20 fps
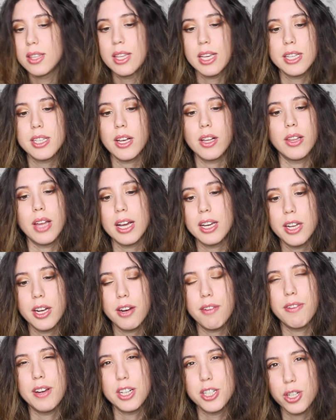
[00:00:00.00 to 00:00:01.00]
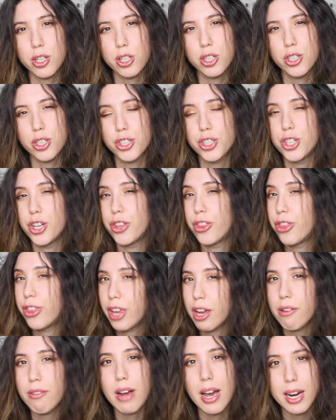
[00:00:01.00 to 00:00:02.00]
These elected officials should
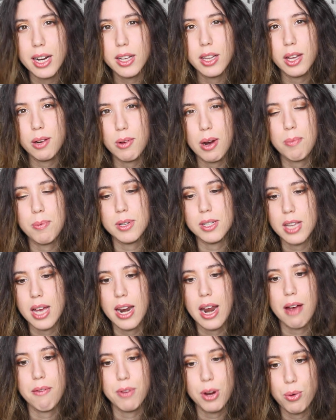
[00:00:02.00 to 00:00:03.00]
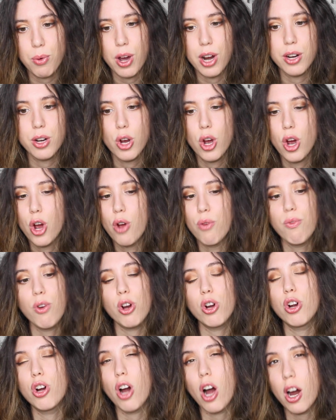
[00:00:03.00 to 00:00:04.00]
theoretically represent everyone,
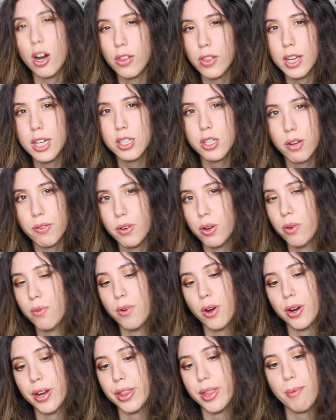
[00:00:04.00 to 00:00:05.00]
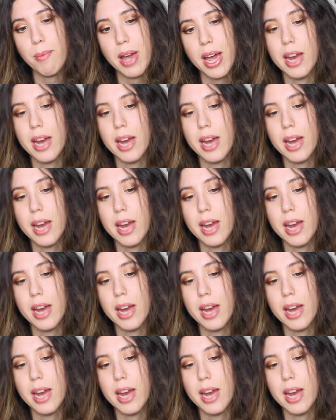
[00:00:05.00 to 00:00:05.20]
regardless of who voted them